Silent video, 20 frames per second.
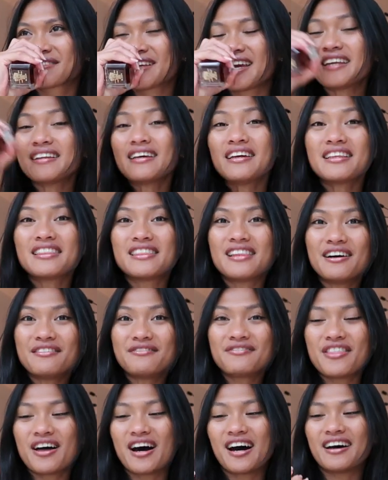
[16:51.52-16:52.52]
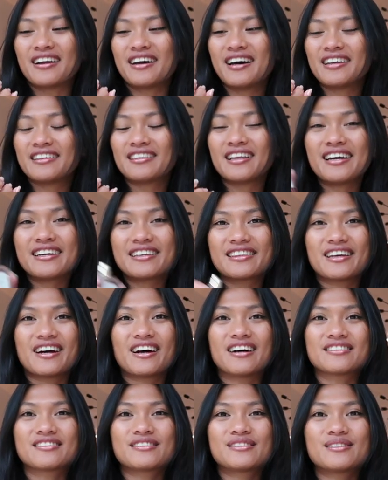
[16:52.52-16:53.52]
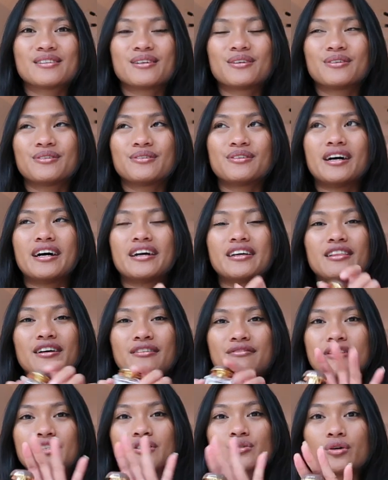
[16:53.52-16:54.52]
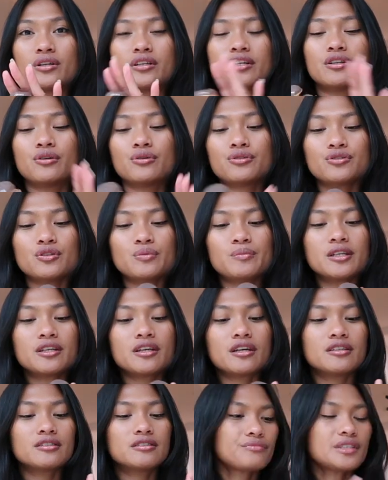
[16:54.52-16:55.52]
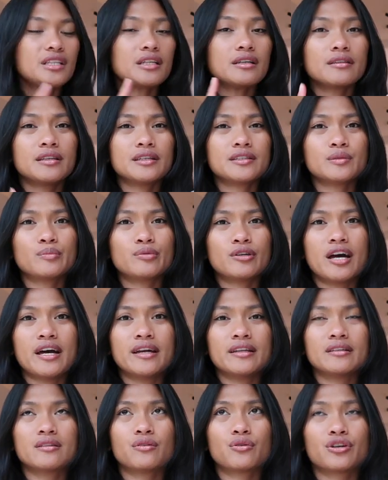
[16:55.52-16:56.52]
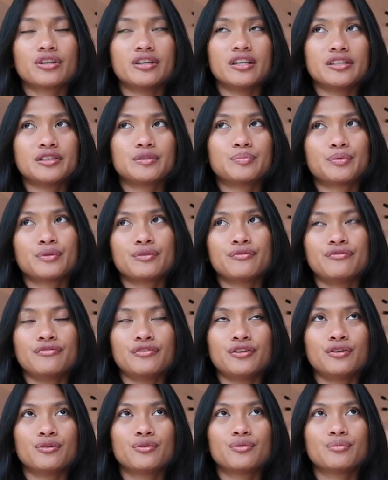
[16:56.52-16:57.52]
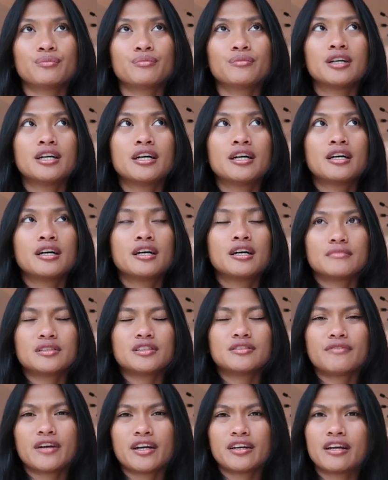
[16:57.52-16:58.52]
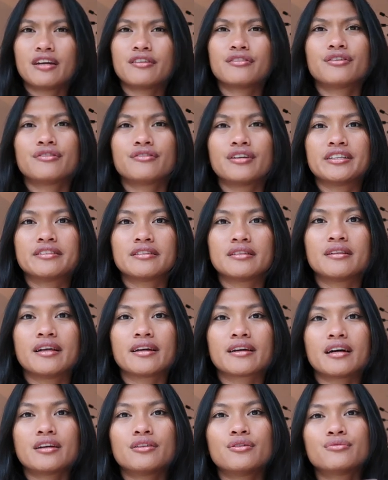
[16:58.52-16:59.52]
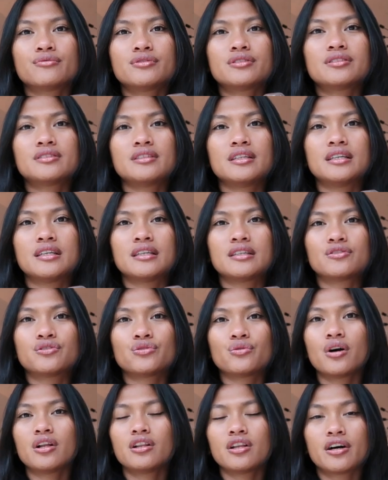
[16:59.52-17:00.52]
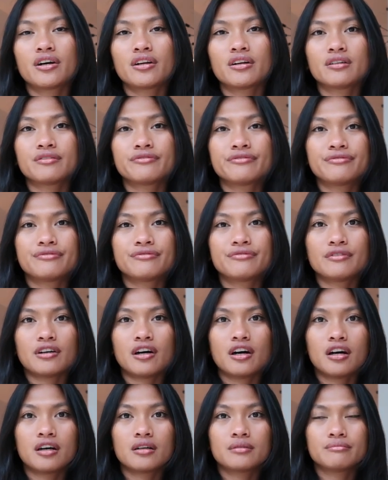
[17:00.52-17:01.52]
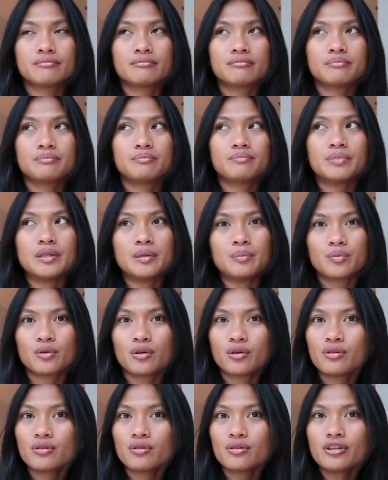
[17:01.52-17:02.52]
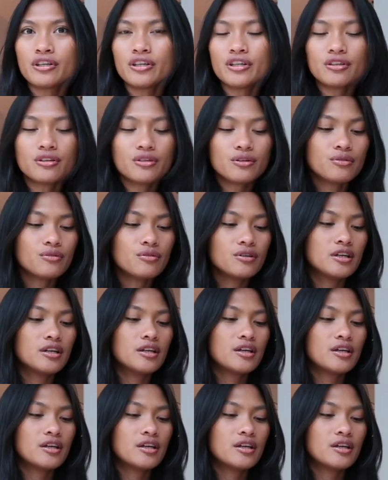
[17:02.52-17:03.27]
And I love that. I like that. So I love this one. And also because this brand or this perfume is very underrated. Like, I don't see it to a lot of people, you know.